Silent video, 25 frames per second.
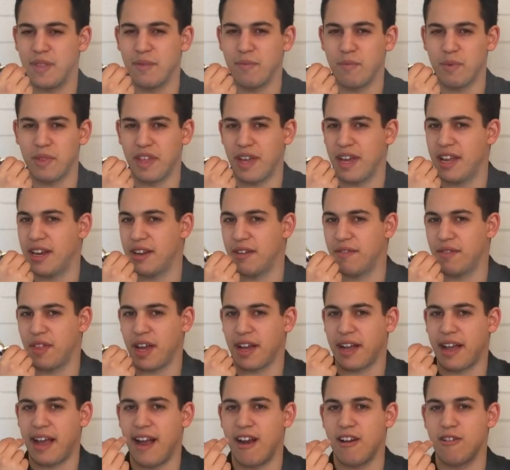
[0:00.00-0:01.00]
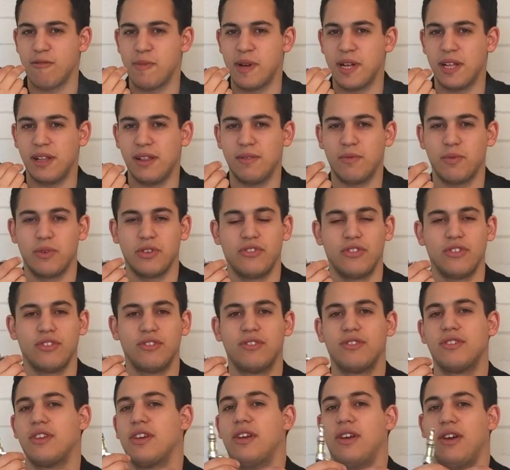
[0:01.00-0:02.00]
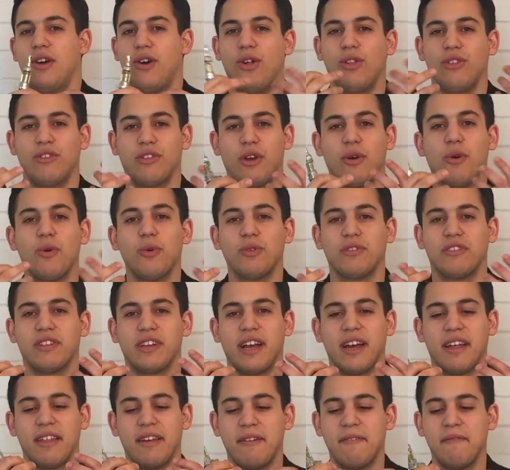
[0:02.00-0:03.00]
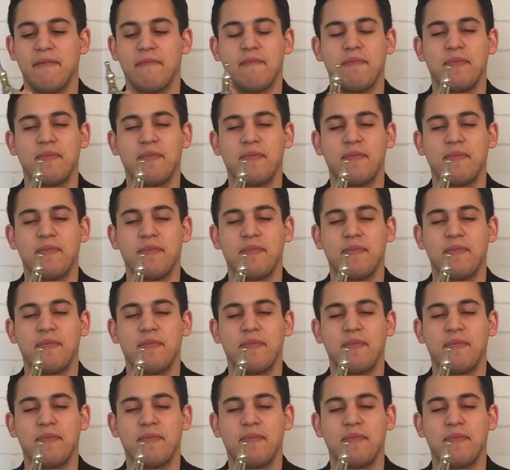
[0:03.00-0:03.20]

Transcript: with a hint of that caramel, which is holding it all together.